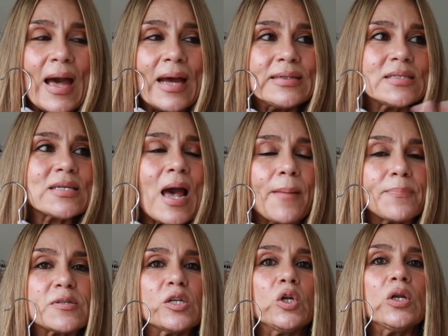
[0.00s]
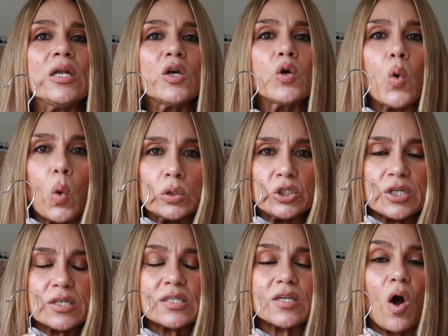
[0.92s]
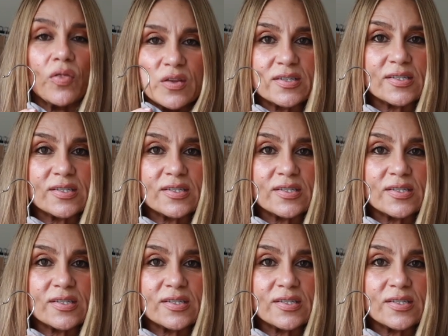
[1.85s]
and it's absolutely gorgeous on the